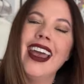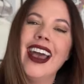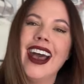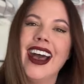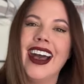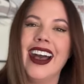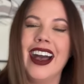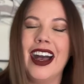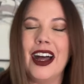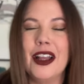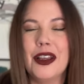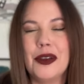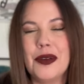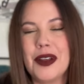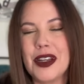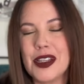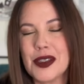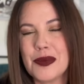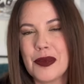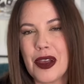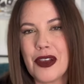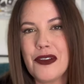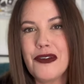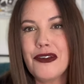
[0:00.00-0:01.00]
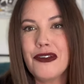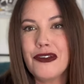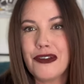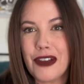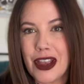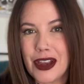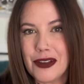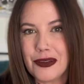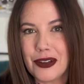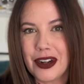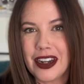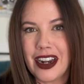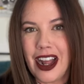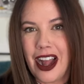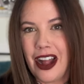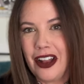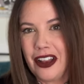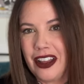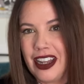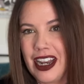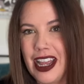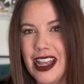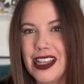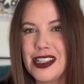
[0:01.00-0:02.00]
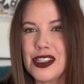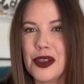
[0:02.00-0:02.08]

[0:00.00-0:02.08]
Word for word: Uh, Halloween is my favorite holiday,